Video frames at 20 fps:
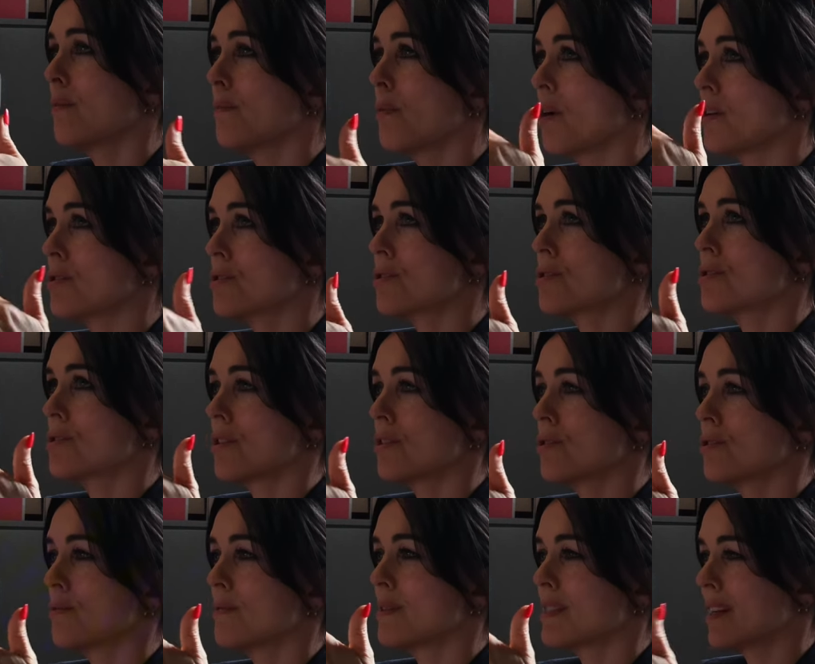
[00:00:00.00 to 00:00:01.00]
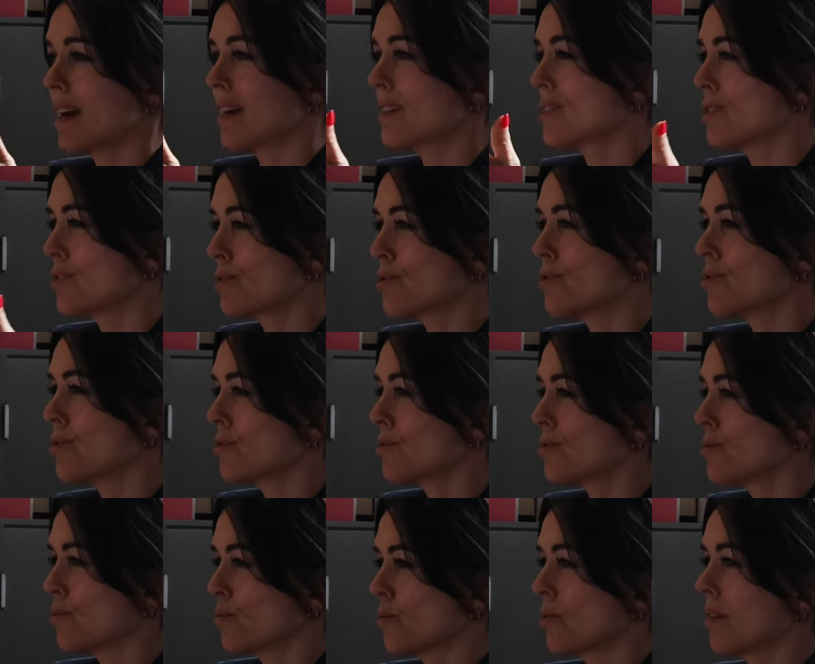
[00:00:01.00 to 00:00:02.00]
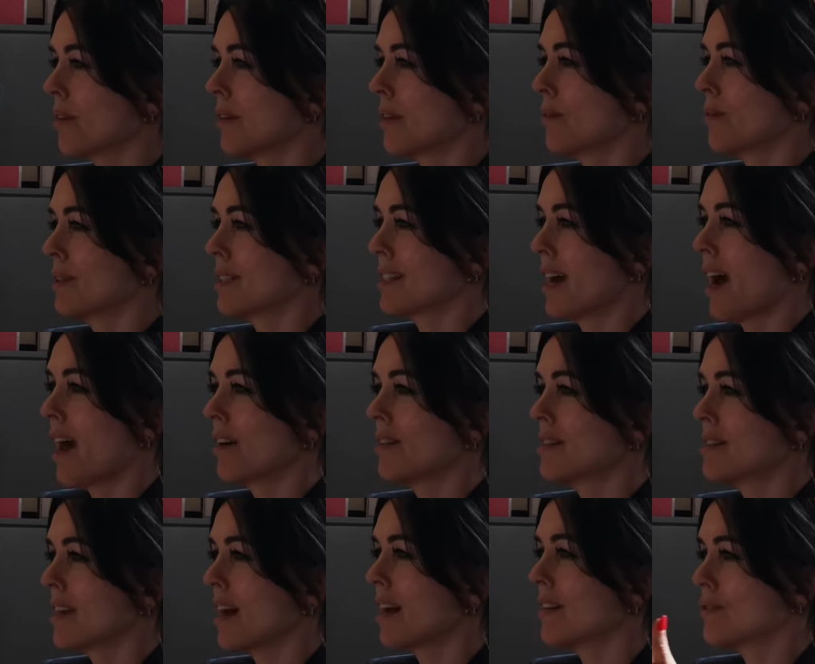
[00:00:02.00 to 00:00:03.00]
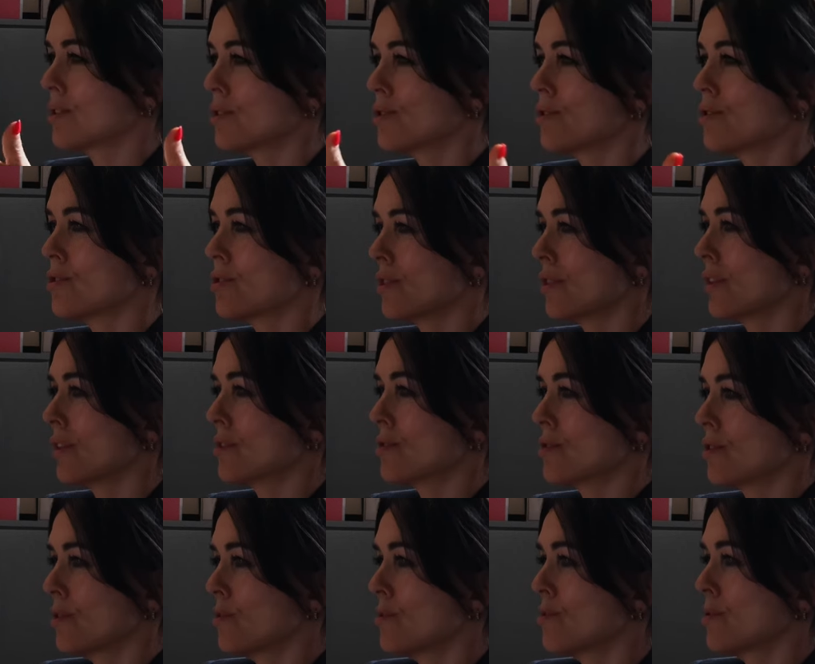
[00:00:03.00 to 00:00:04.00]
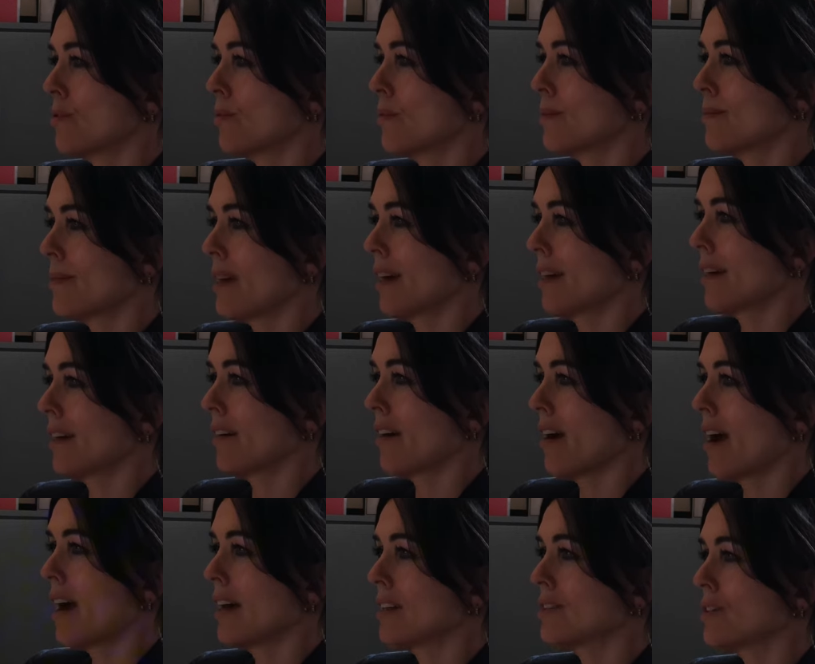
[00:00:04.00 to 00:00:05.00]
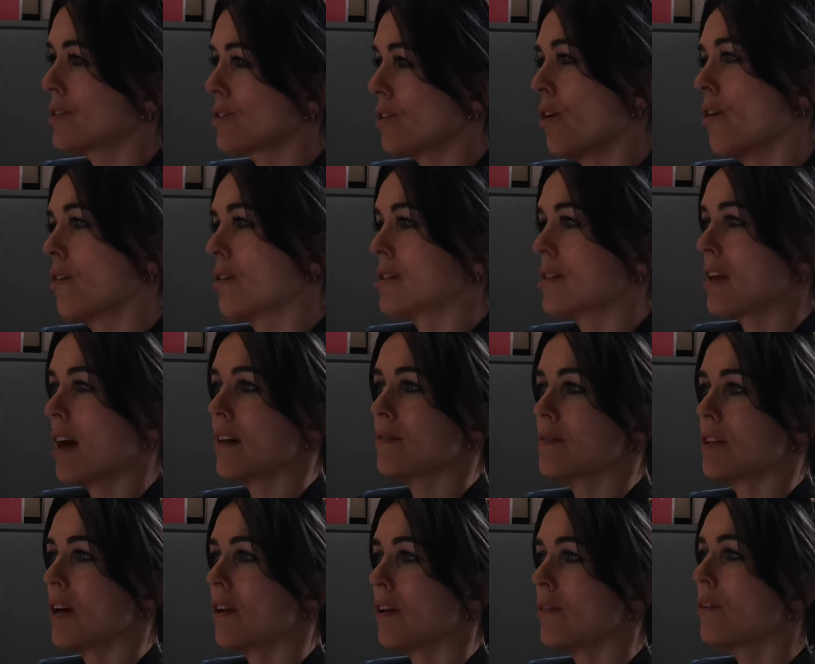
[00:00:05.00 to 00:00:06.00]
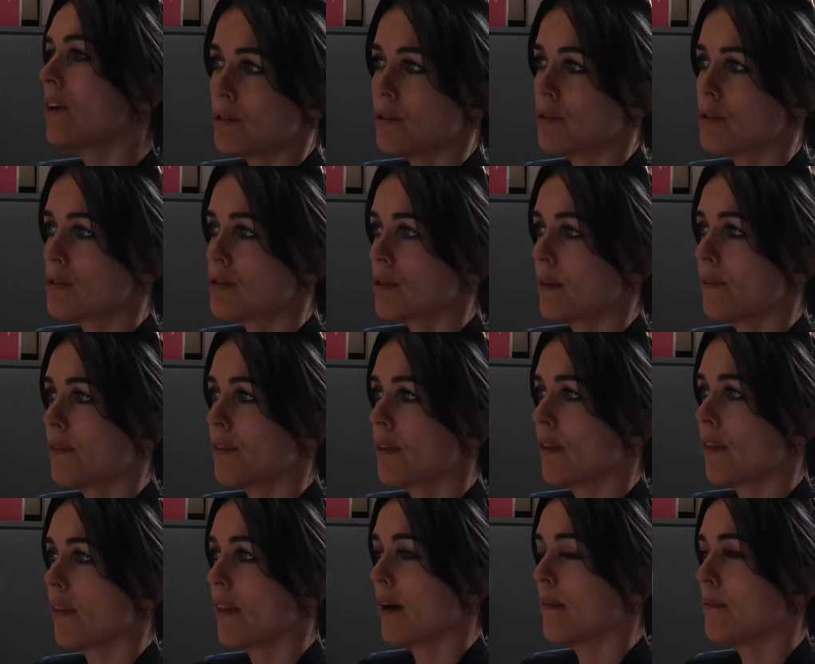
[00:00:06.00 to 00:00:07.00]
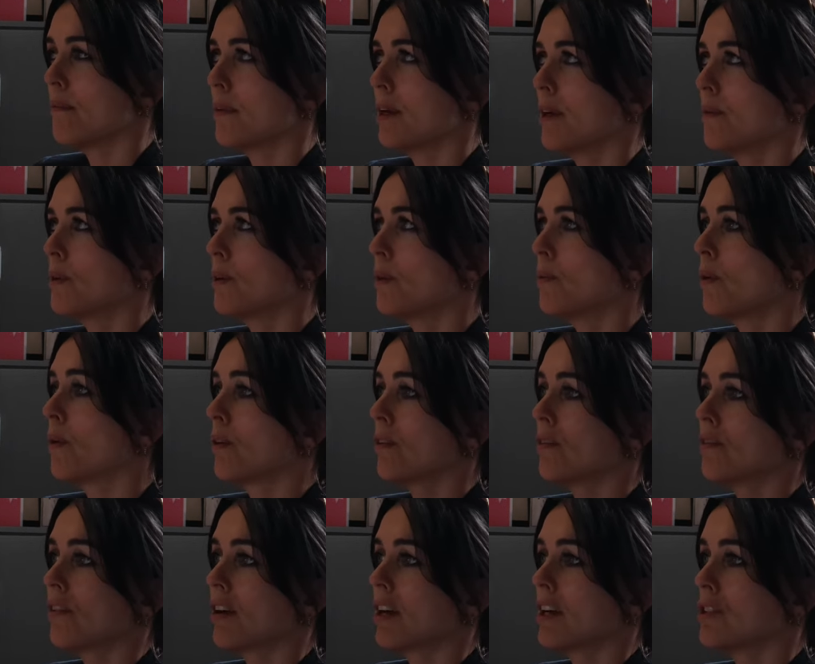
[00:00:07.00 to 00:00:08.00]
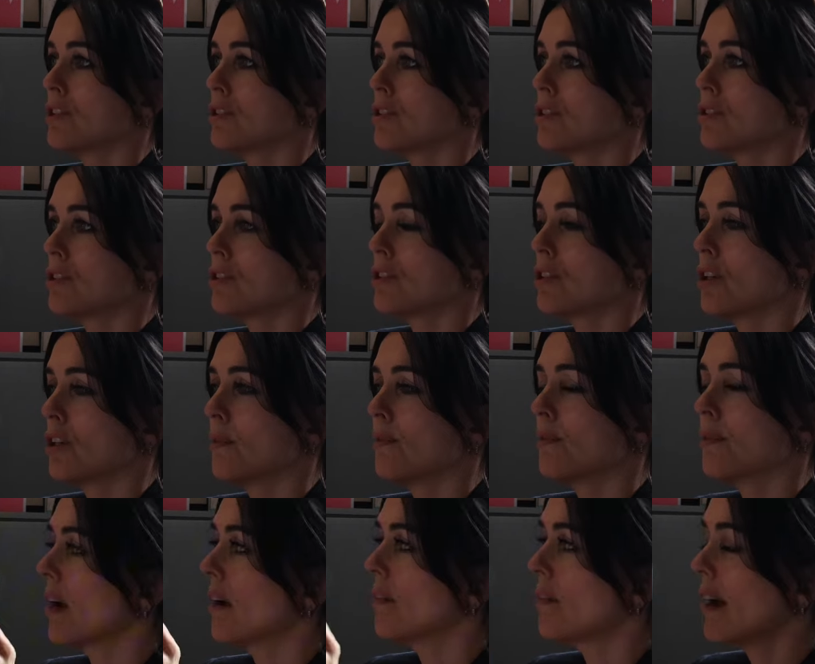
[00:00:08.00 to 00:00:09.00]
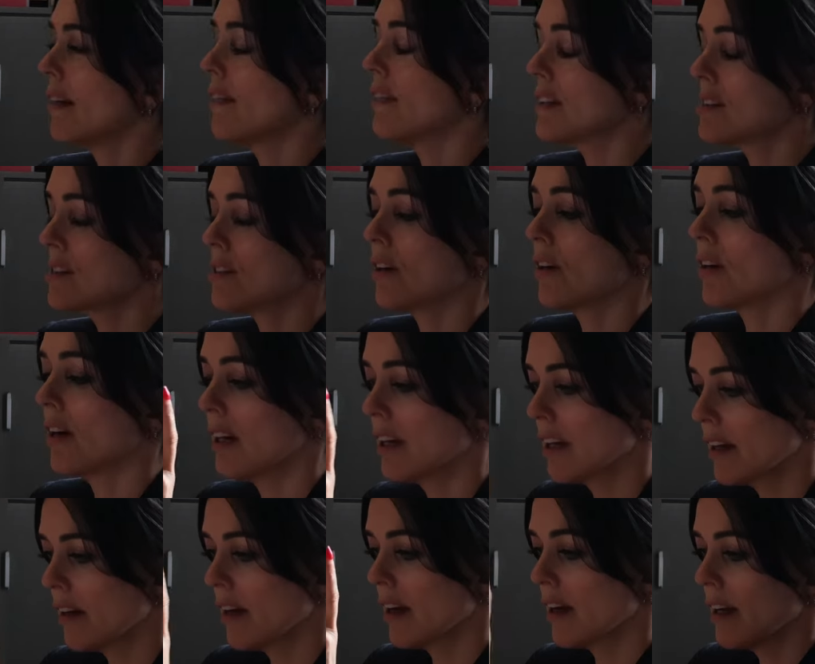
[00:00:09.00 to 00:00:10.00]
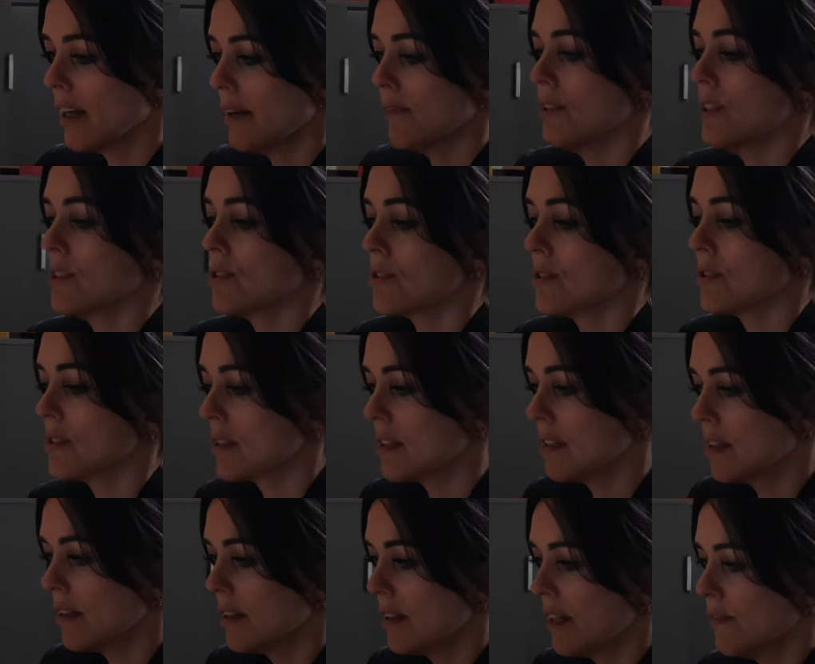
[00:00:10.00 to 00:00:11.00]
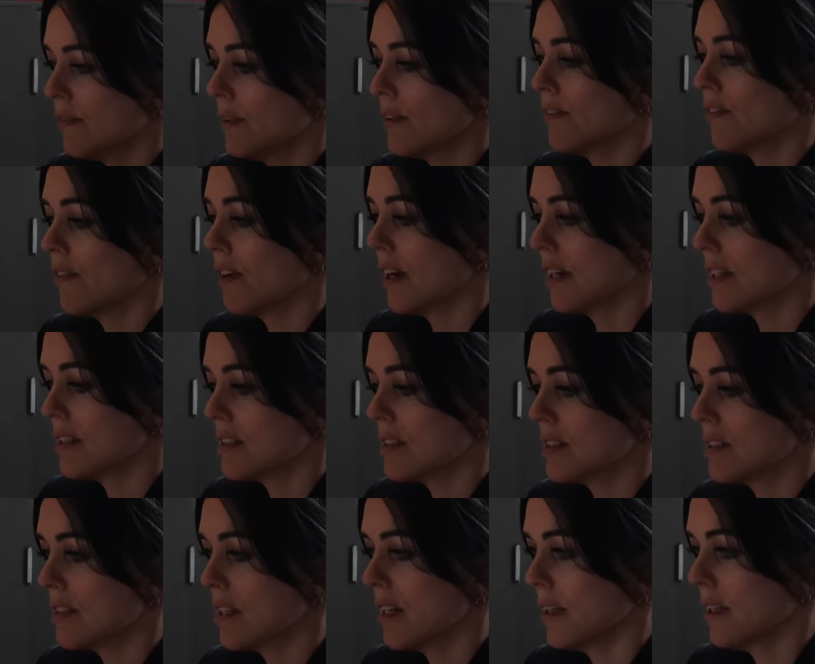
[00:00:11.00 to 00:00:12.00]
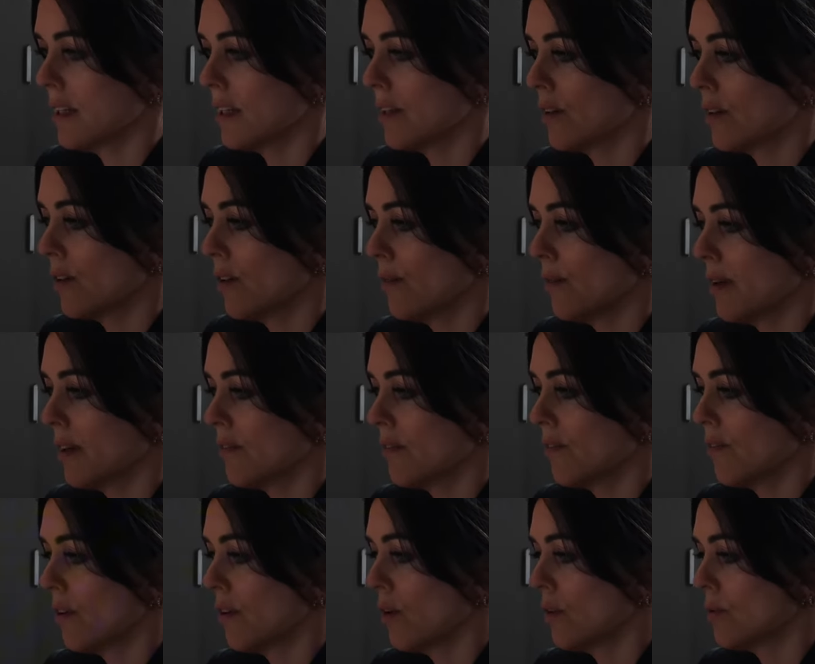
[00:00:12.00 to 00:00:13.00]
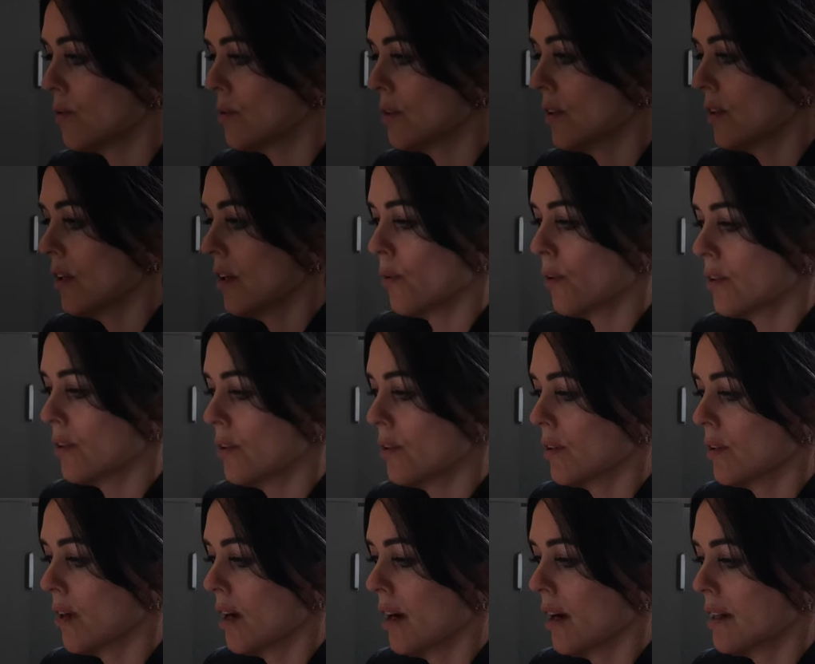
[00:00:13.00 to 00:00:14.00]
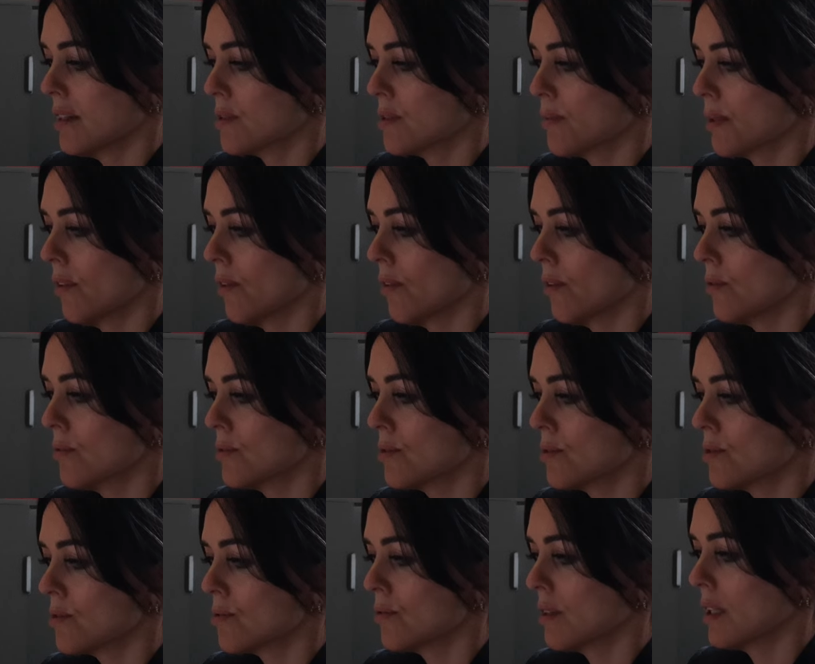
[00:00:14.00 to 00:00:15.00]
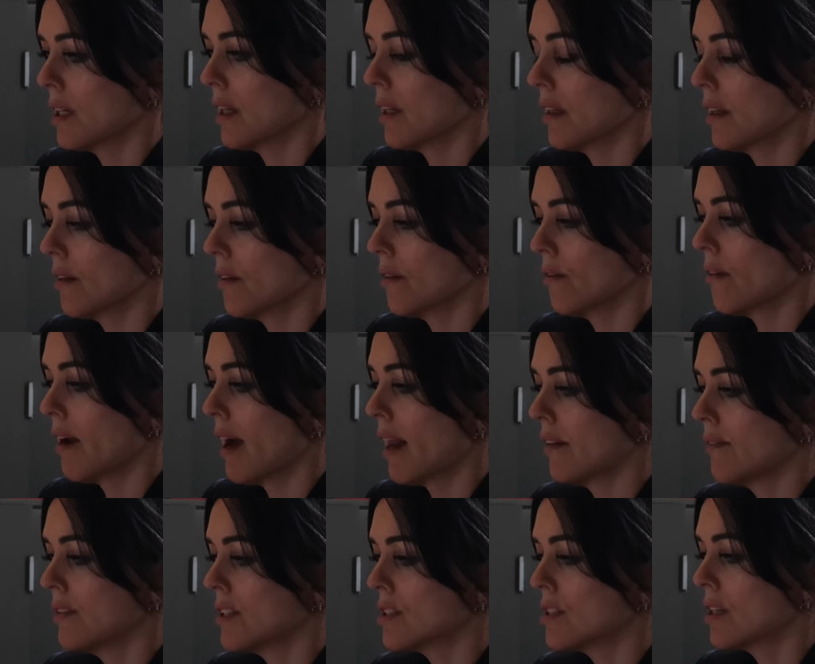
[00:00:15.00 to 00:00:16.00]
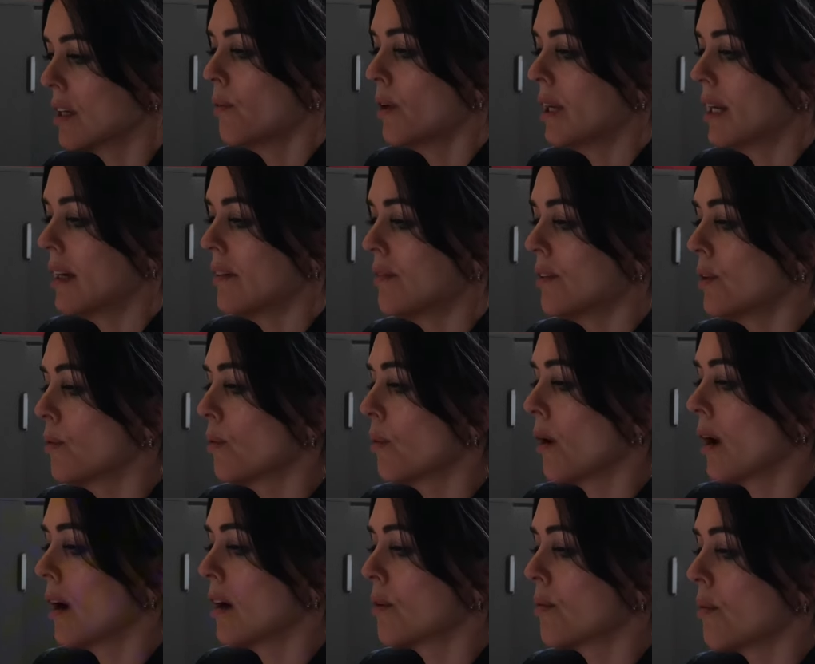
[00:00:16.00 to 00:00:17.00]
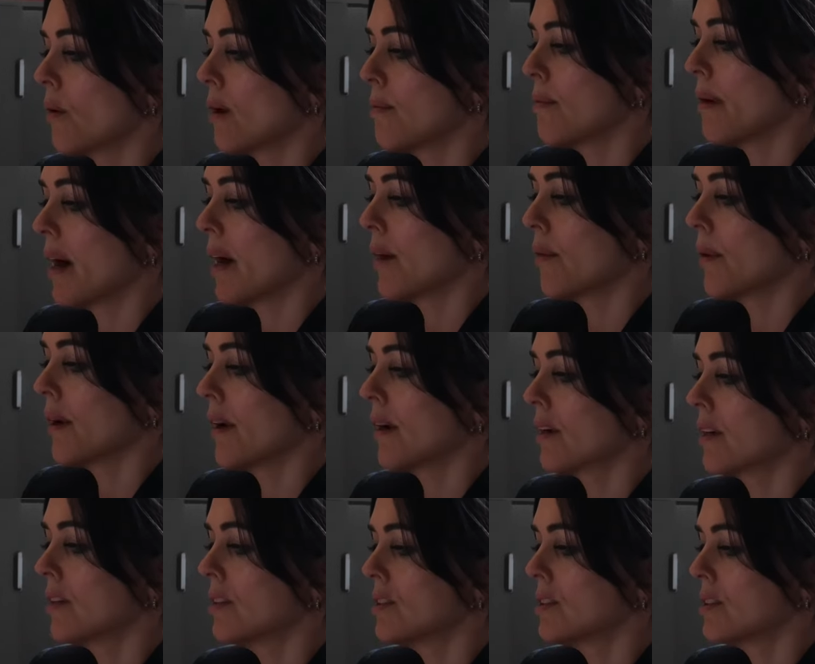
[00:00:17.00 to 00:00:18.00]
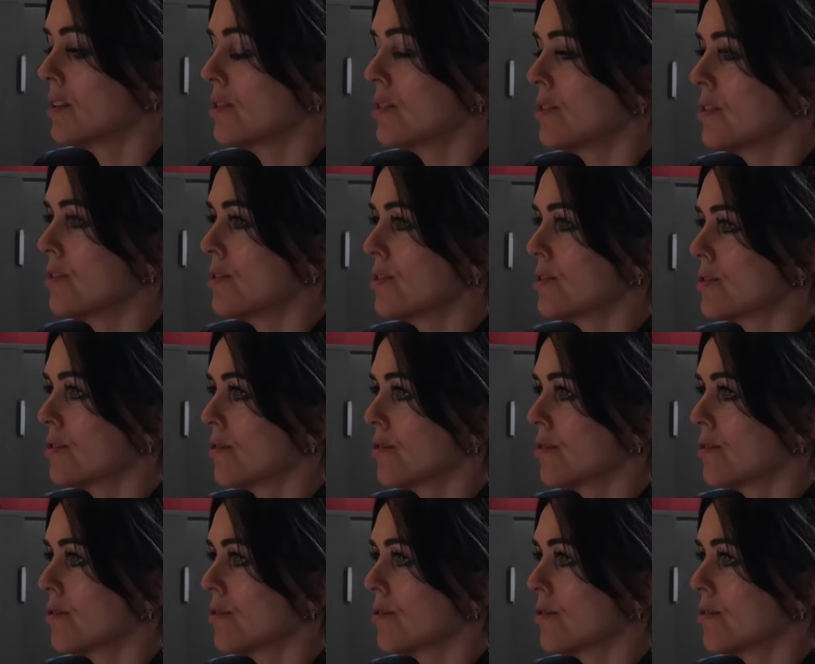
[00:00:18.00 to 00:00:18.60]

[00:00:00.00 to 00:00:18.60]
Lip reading: imposter syndrome is actually just a story that we tell ourselves. It's just an excuse that we make in our head to talk ourselves out of doing something that maybe we're afraid to do. I read this earlier and let me find it here on my phone for you guys. I thought it was just really relevant. We live in a world whereby we are conditioned to